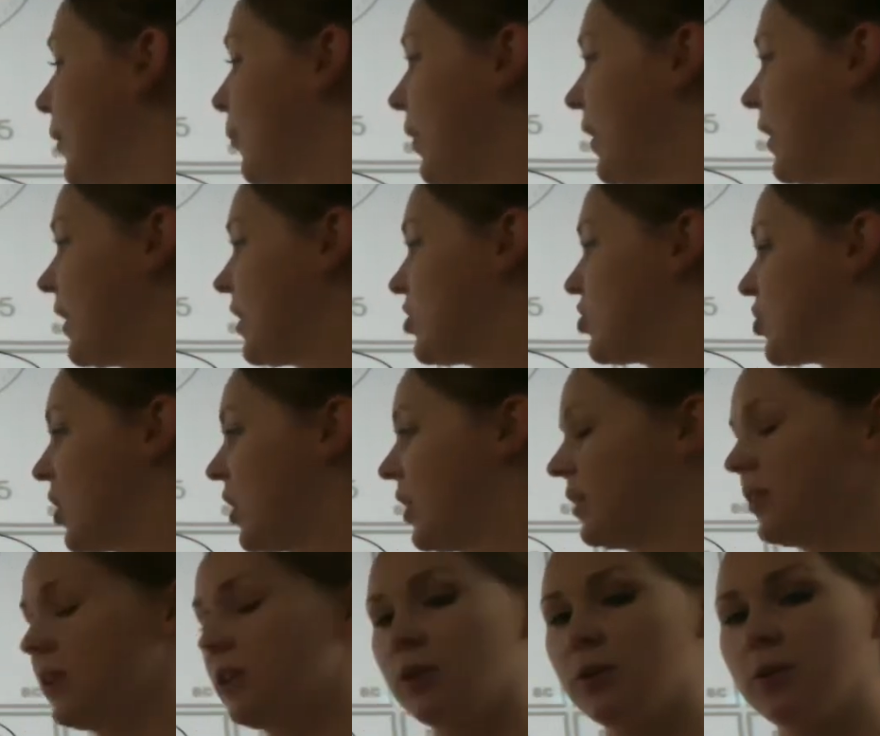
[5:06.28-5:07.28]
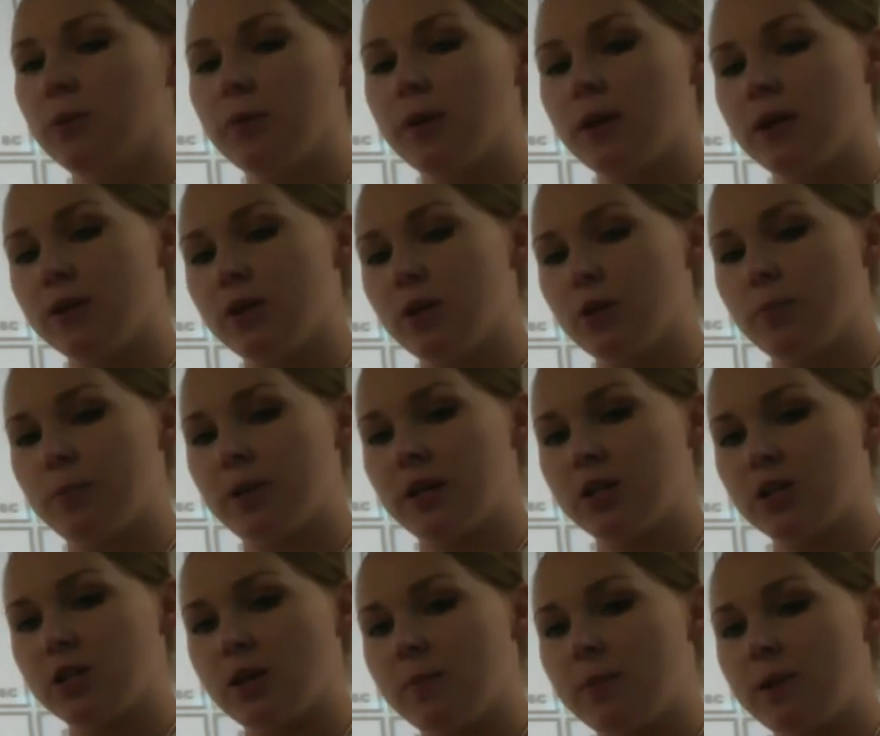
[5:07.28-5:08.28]
we can draw a little
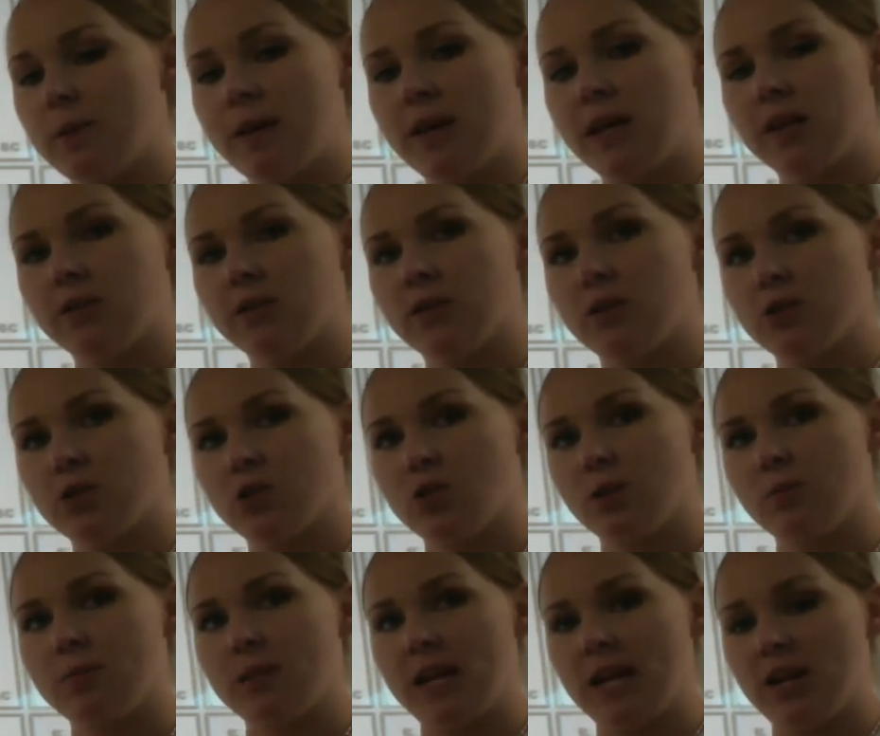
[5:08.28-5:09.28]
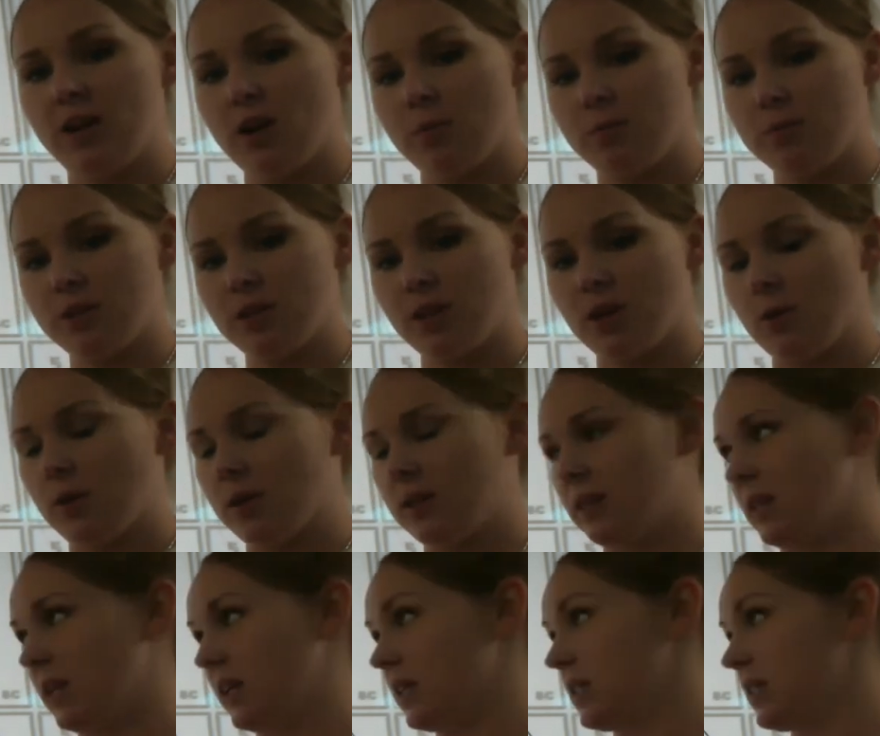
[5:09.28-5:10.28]
picture. I'm going to make a little strip diagram to go with
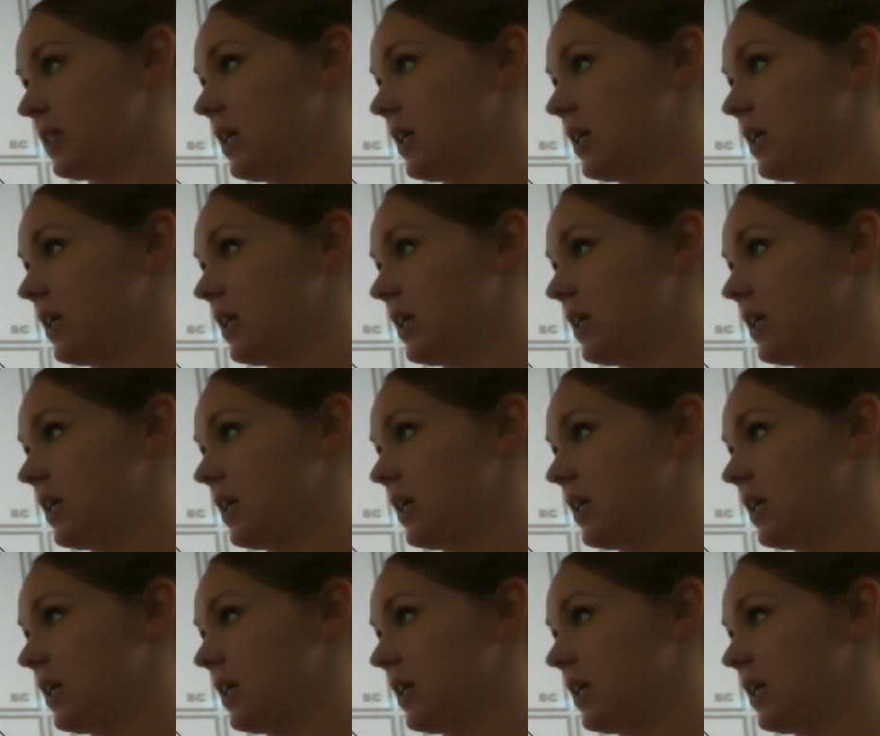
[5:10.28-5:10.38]
this.